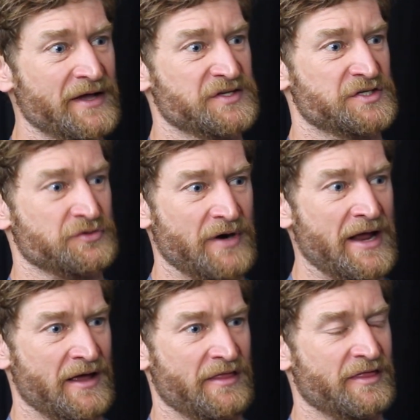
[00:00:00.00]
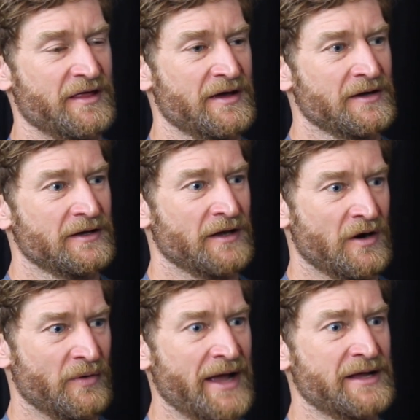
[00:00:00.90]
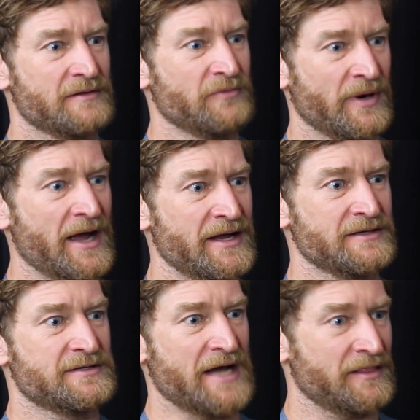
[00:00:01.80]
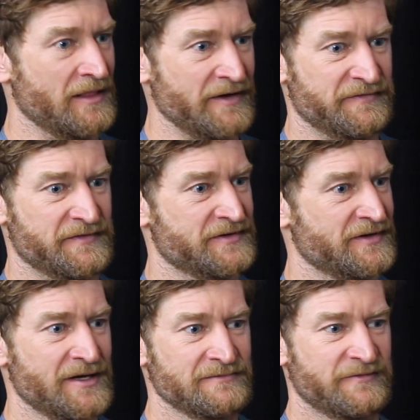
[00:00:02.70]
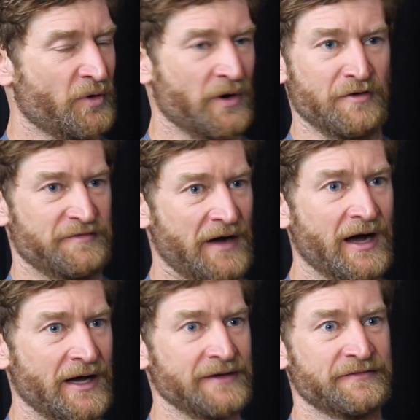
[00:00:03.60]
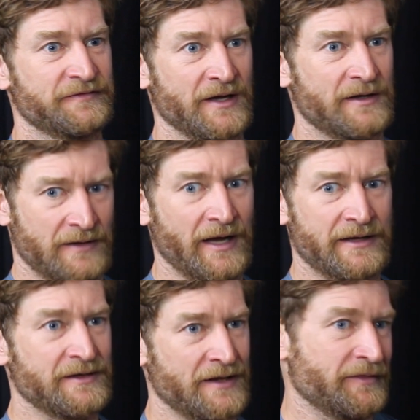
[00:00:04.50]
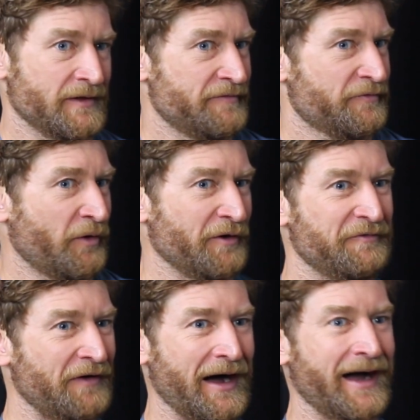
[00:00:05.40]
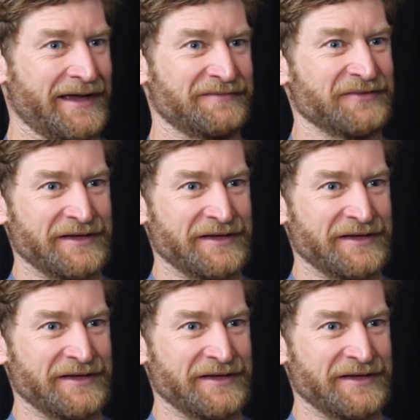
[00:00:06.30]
like strength you know, when I when I deadlift 405, like I can deadlift 405.